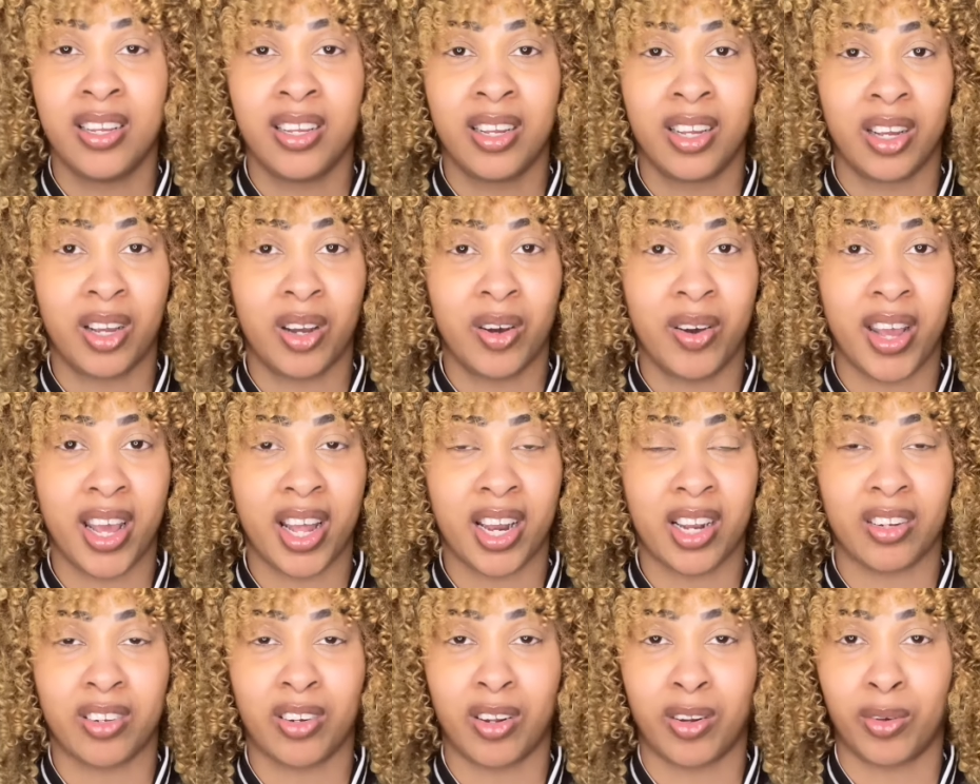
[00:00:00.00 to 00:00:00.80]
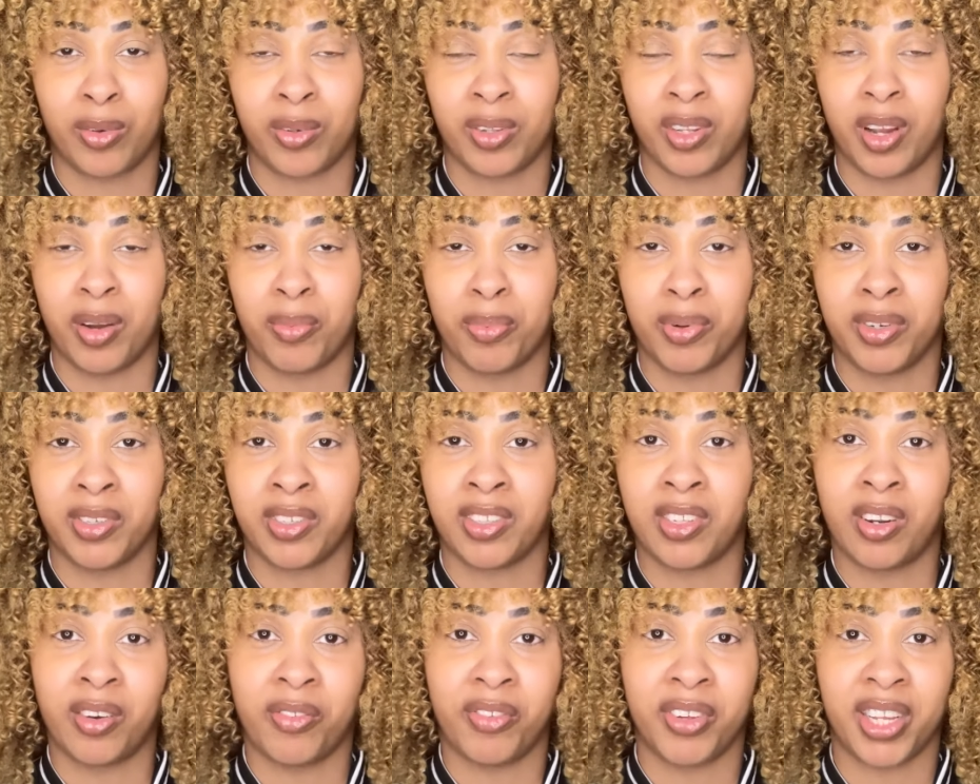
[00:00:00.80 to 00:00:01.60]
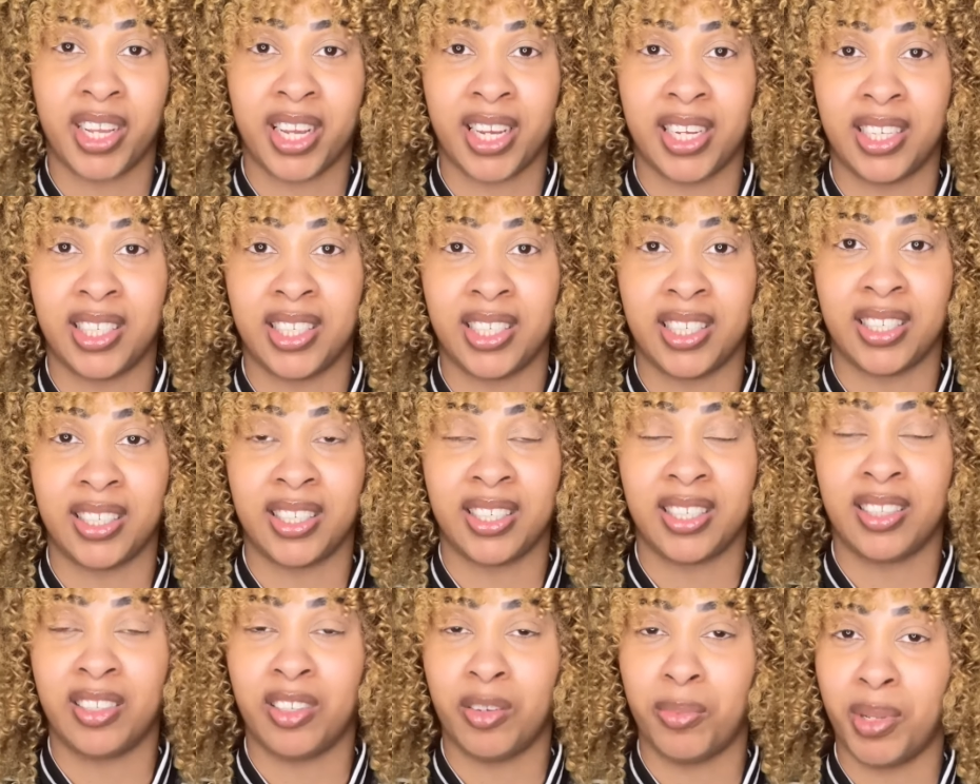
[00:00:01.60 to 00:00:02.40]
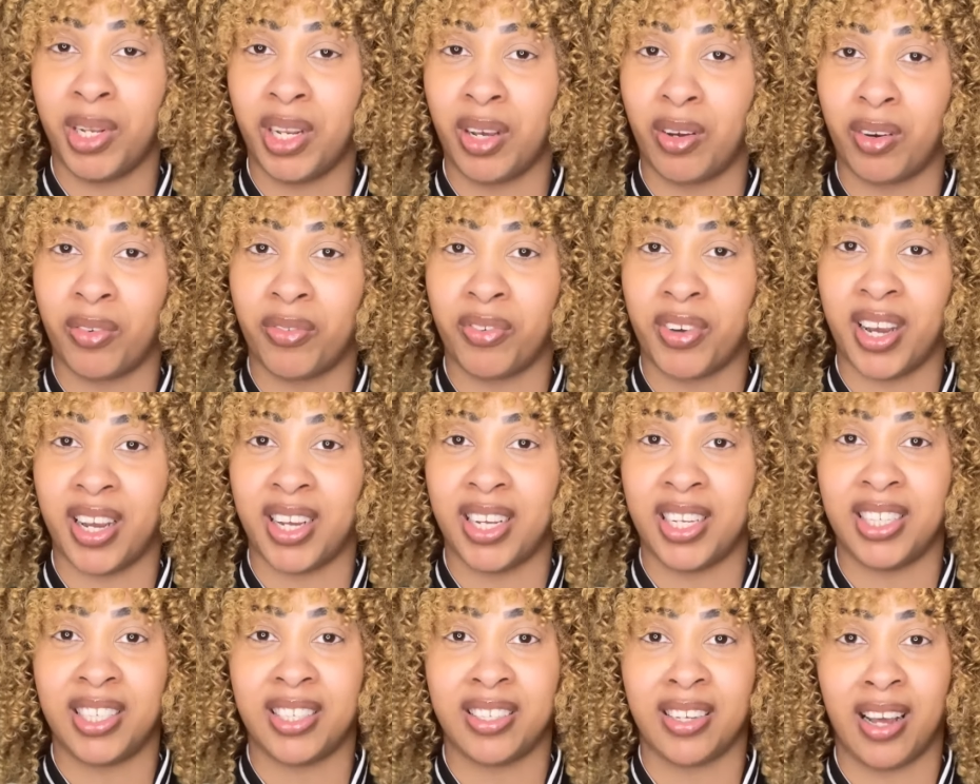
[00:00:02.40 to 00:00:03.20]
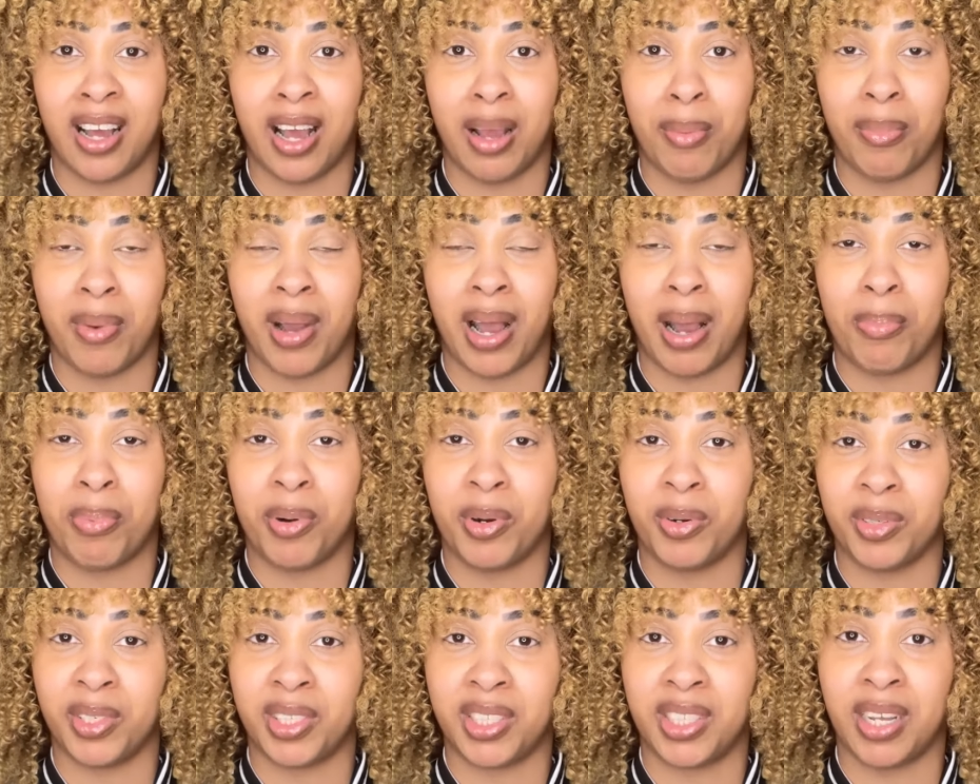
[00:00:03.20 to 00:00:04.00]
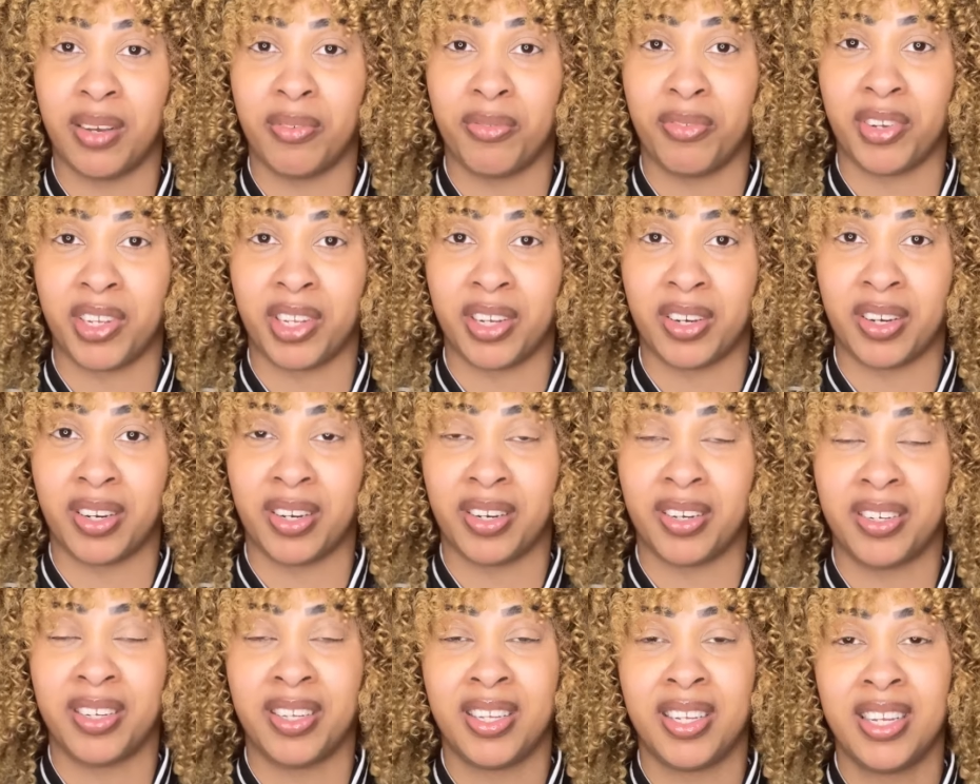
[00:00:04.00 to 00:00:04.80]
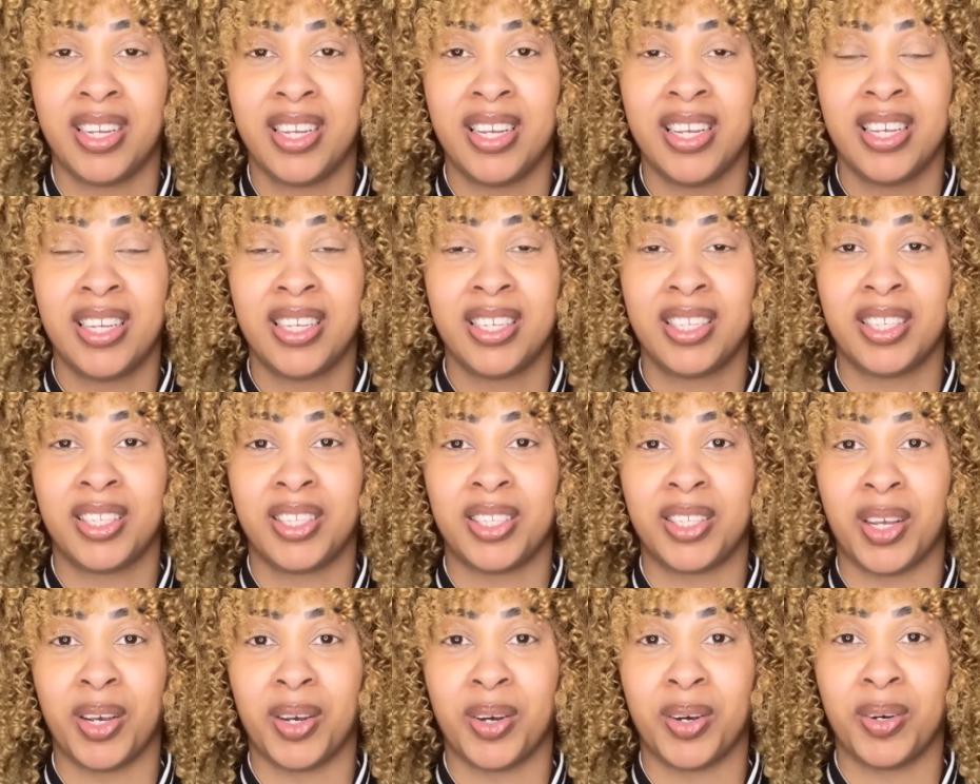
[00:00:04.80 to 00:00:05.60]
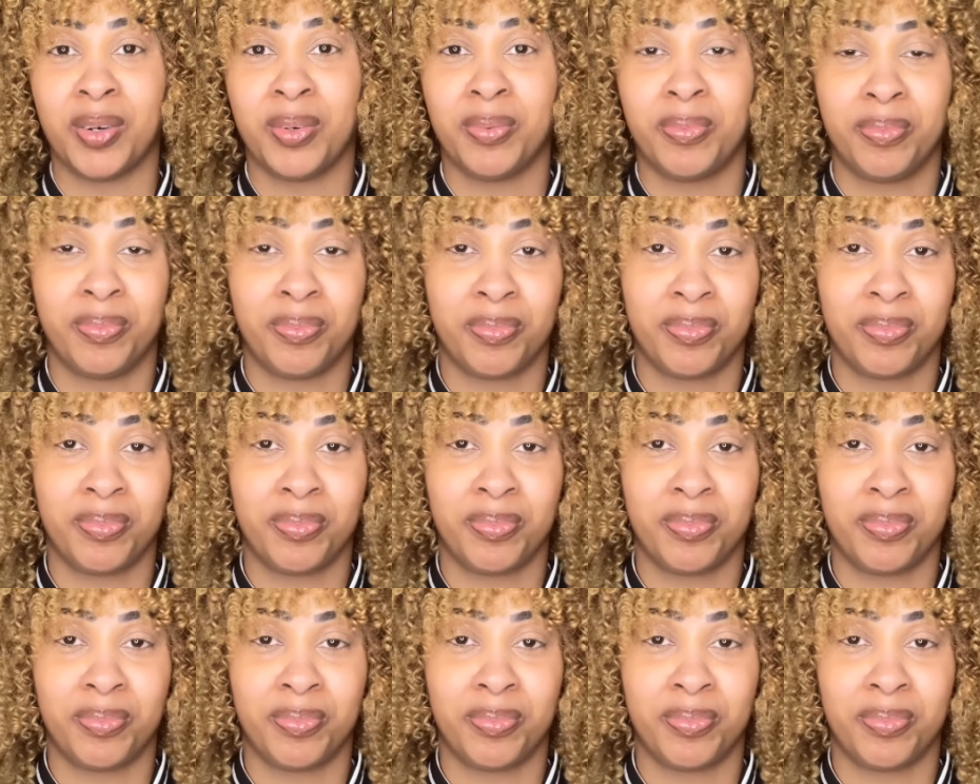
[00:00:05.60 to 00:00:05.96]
go ahead and turn on y'all post notifications to be notified each time i post up for y'all so